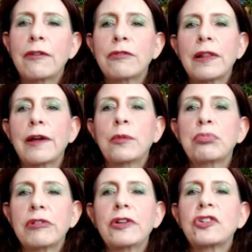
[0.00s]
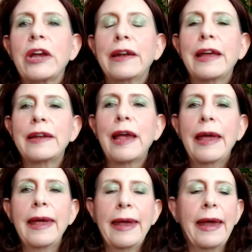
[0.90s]
I really appreciate it,
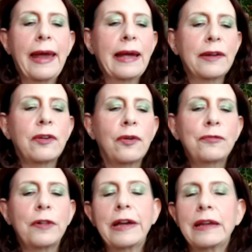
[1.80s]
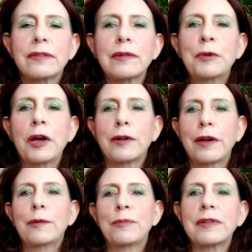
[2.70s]
and hopefully some
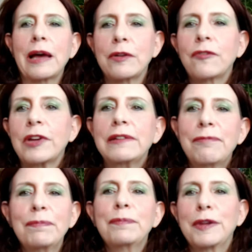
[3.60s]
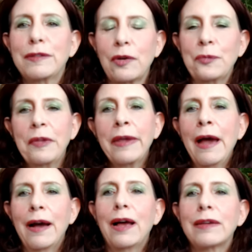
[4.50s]
good comes out of it. So
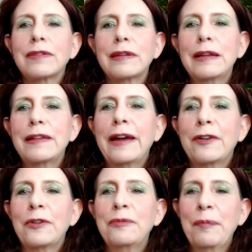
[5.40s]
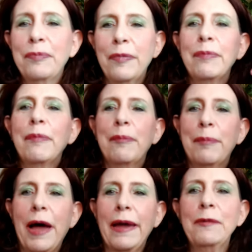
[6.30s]
I'll see you later.
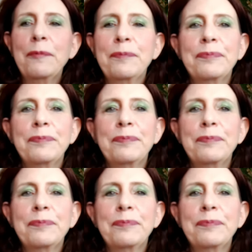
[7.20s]
Bye.